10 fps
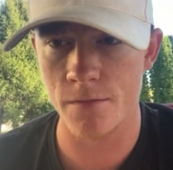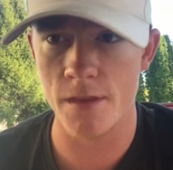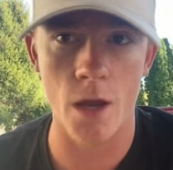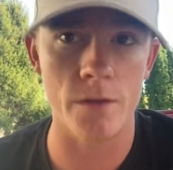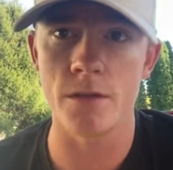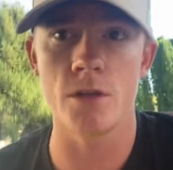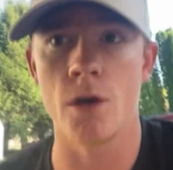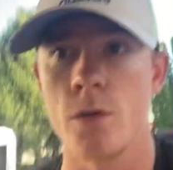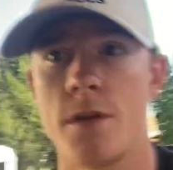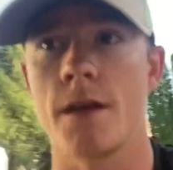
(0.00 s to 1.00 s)
that,
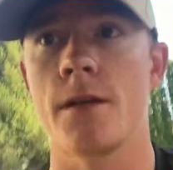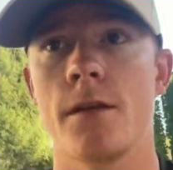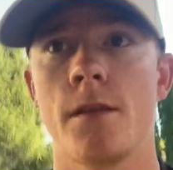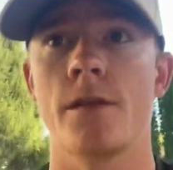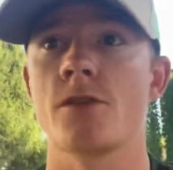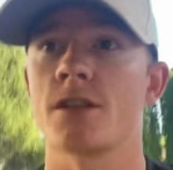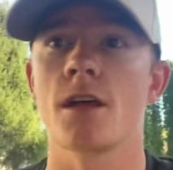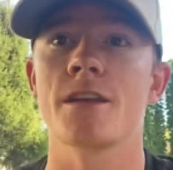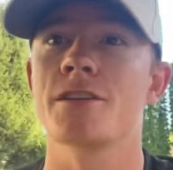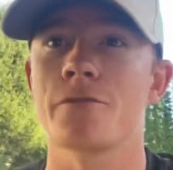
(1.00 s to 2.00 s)
there's a
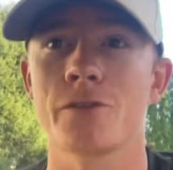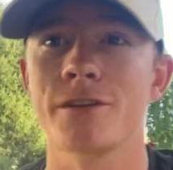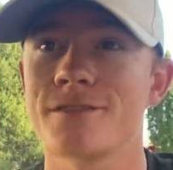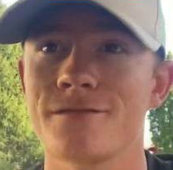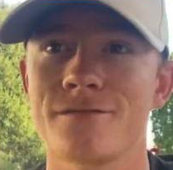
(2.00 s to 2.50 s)
lot of different